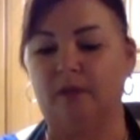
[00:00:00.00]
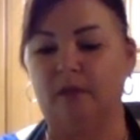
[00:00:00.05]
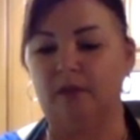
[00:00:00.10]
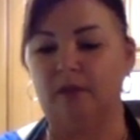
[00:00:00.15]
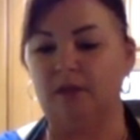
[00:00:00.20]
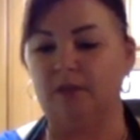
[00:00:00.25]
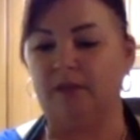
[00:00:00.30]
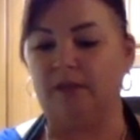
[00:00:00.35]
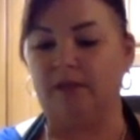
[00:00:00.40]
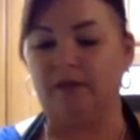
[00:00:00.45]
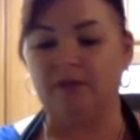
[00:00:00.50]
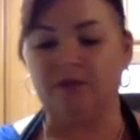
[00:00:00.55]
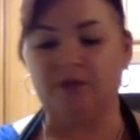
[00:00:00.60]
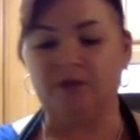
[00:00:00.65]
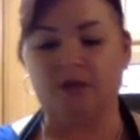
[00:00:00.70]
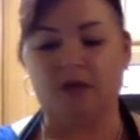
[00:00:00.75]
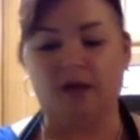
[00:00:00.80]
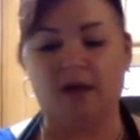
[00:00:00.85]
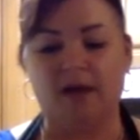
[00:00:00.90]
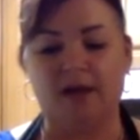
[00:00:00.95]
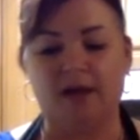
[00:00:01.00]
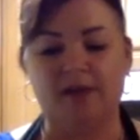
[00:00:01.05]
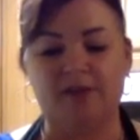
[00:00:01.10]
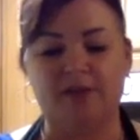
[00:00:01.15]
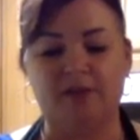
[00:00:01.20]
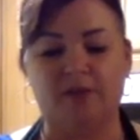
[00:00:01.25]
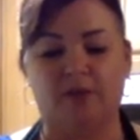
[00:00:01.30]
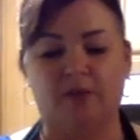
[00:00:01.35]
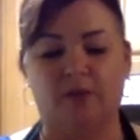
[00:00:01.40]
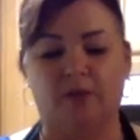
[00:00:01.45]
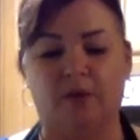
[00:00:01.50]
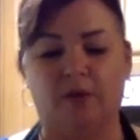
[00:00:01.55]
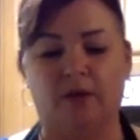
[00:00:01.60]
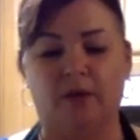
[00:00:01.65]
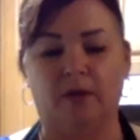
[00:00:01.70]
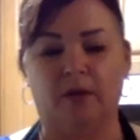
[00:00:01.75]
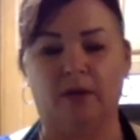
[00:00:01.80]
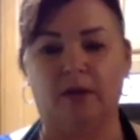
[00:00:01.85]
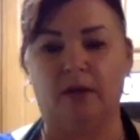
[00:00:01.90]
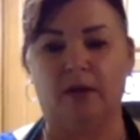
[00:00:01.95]
tomato sauce, or
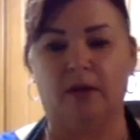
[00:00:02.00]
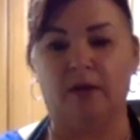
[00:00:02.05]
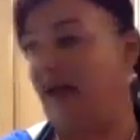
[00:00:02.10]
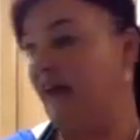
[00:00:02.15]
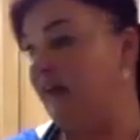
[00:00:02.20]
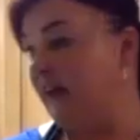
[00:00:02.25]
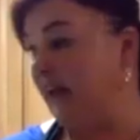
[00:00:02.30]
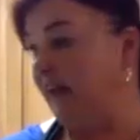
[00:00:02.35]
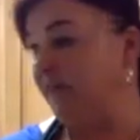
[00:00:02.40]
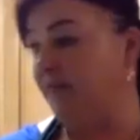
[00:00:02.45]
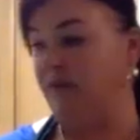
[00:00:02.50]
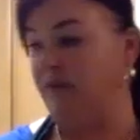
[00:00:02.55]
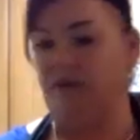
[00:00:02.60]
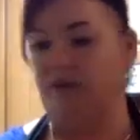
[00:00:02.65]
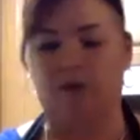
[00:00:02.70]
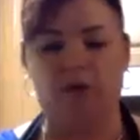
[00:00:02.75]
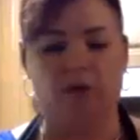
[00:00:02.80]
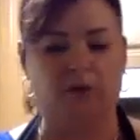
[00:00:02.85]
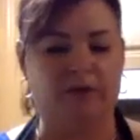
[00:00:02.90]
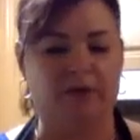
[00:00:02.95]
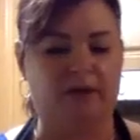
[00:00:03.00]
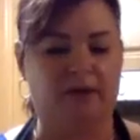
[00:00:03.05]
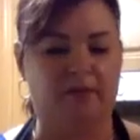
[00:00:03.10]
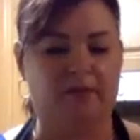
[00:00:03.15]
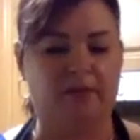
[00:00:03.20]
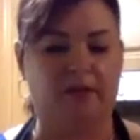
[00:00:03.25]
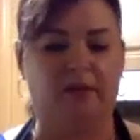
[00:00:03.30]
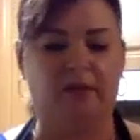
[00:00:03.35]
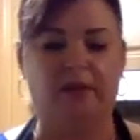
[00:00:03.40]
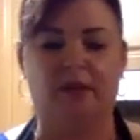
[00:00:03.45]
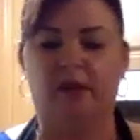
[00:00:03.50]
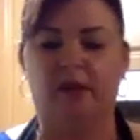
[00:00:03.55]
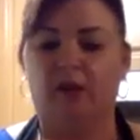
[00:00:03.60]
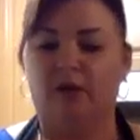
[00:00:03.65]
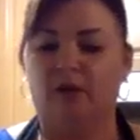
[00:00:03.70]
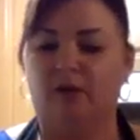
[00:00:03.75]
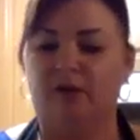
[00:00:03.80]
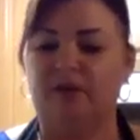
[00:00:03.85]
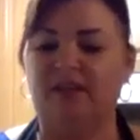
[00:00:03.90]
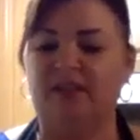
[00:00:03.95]
if you had leftover coconut milk,
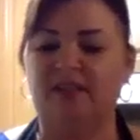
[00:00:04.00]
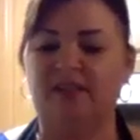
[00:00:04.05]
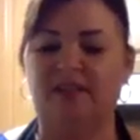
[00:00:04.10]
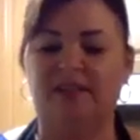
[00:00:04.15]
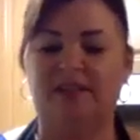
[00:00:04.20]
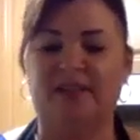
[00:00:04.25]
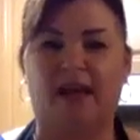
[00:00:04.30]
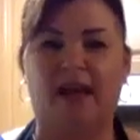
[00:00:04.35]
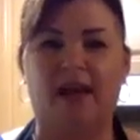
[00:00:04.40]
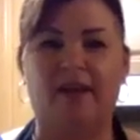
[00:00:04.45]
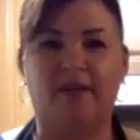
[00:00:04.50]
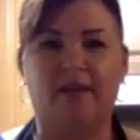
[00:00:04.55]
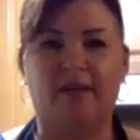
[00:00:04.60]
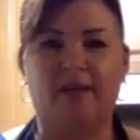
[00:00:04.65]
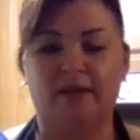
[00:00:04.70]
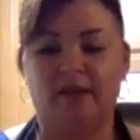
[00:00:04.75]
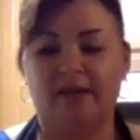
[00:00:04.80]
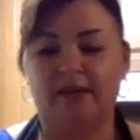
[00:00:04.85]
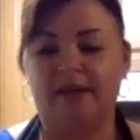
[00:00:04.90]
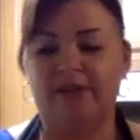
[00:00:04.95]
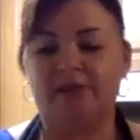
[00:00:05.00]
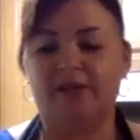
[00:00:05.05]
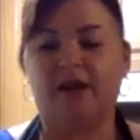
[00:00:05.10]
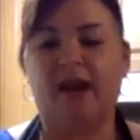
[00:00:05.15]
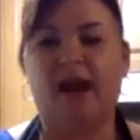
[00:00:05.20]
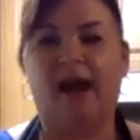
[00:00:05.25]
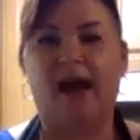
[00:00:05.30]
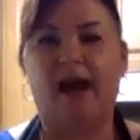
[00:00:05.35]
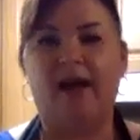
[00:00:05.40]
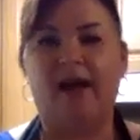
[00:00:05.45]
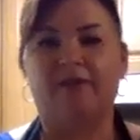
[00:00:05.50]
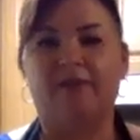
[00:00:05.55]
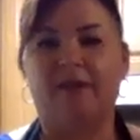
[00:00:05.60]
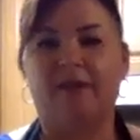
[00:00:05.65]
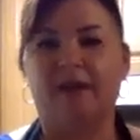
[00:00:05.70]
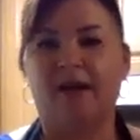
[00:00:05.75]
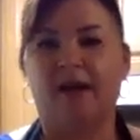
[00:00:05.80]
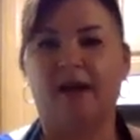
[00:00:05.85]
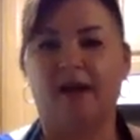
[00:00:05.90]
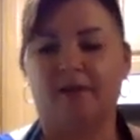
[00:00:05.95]
or things like that. These are half a
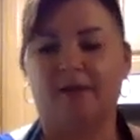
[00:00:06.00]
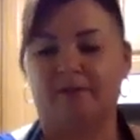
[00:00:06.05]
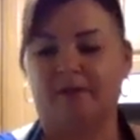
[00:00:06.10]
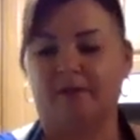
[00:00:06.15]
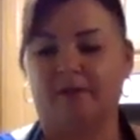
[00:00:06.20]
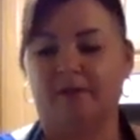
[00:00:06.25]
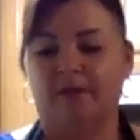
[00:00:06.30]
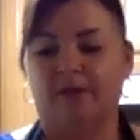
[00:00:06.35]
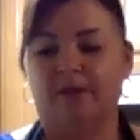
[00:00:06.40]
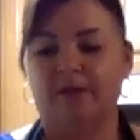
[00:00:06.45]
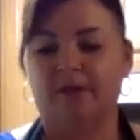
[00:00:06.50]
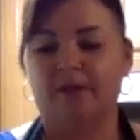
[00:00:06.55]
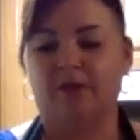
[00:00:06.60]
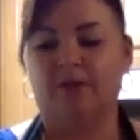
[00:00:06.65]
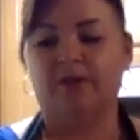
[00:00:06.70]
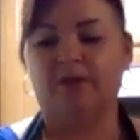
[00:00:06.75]
cup so